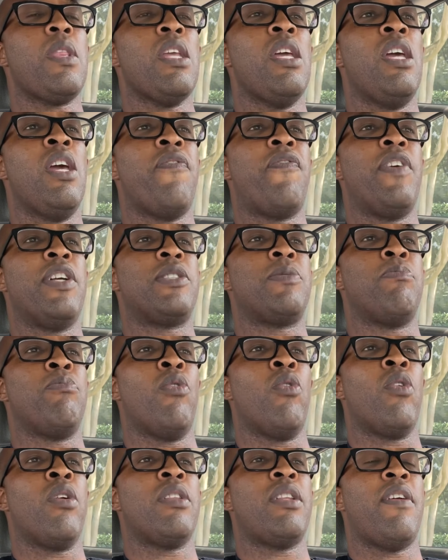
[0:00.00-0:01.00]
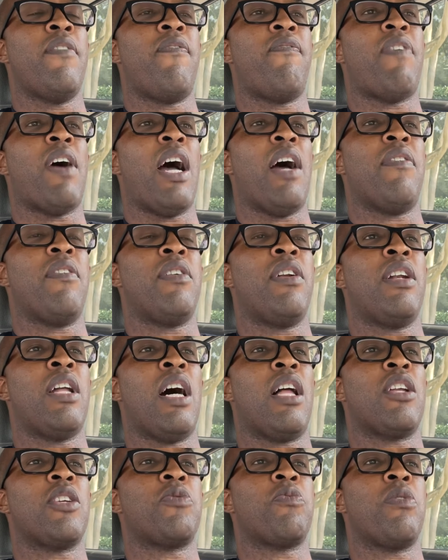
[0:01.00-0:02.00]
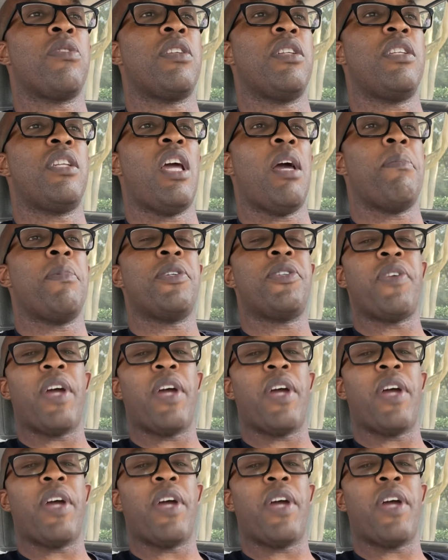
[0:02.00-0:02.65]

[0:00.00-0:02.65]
if it's more than $500 worth of damage,